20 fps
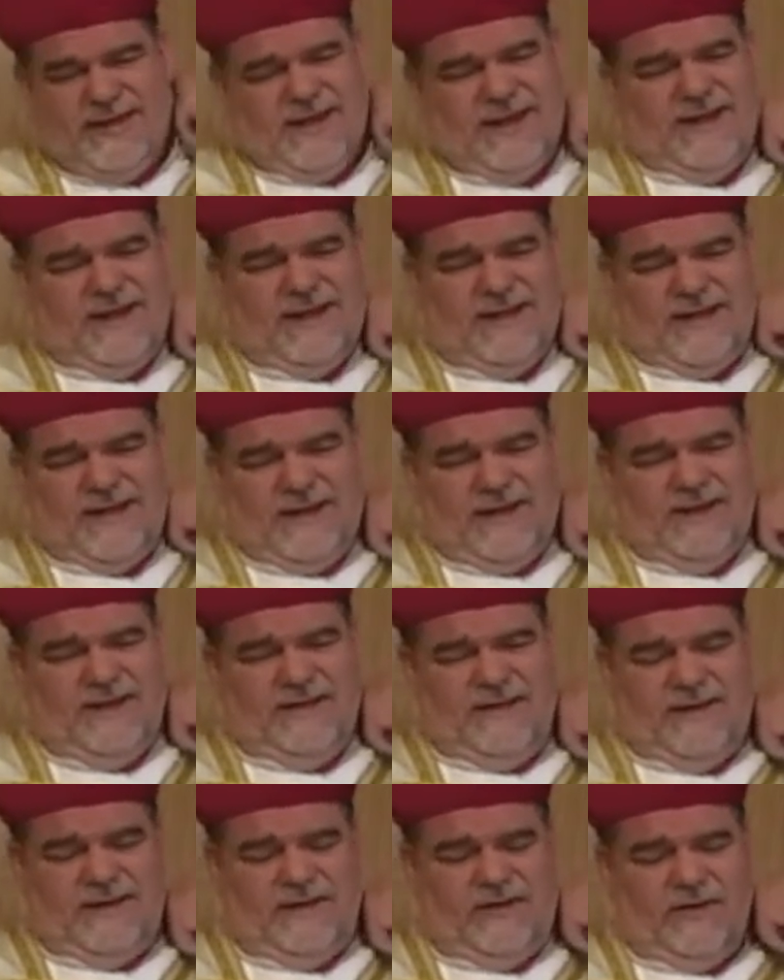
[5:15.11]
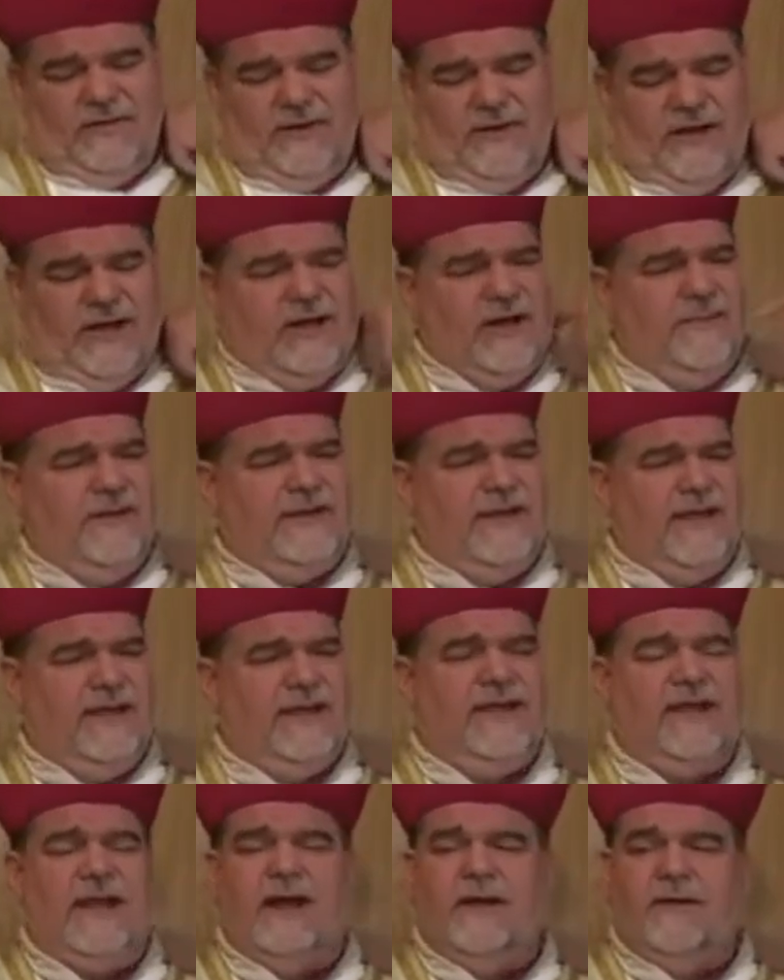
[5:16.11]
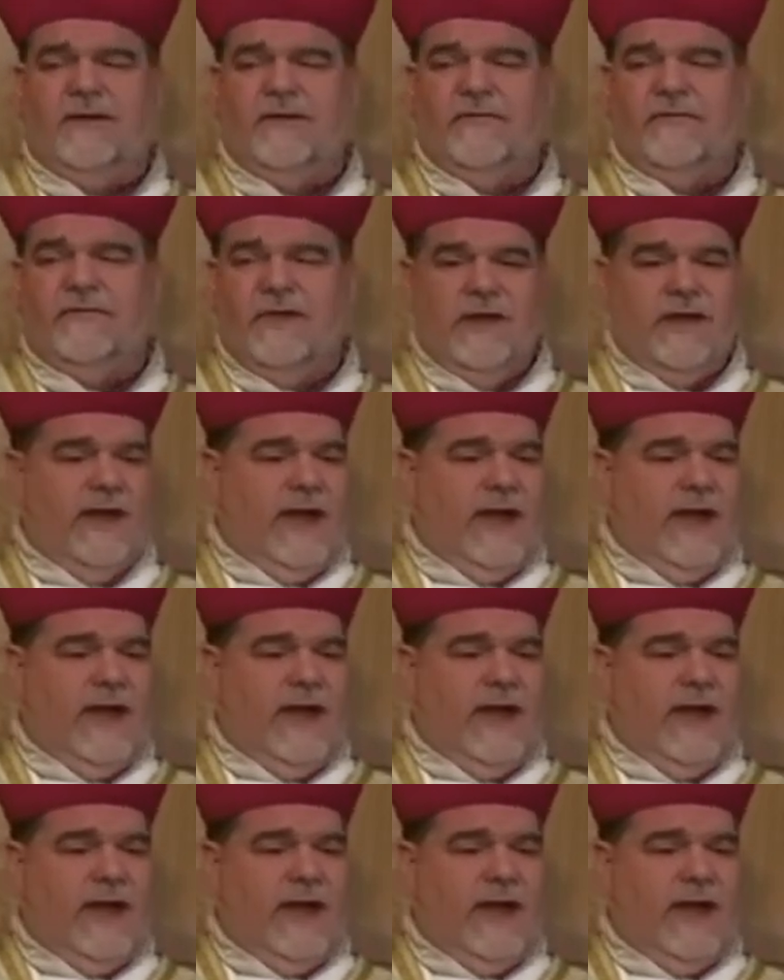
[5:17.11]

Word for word: and, and, and you're not going to be taken care of.